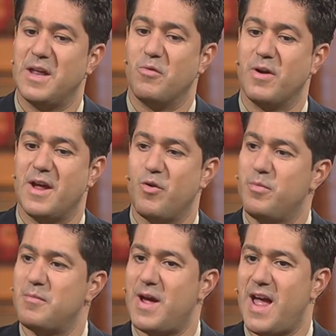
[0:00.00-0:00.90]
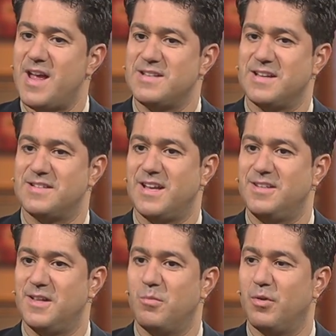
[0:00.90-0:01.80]
And when I opened my eyes, I said
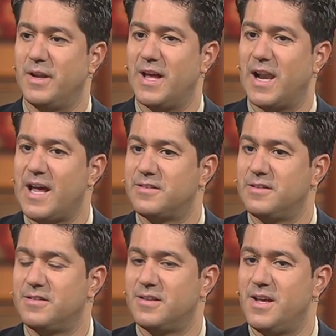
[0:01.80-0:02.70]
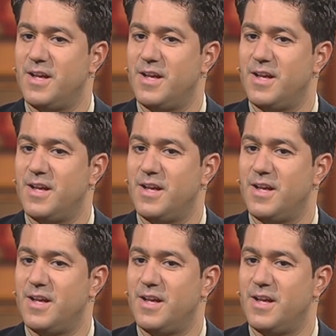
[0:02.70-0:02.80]
to the bully, Alexis,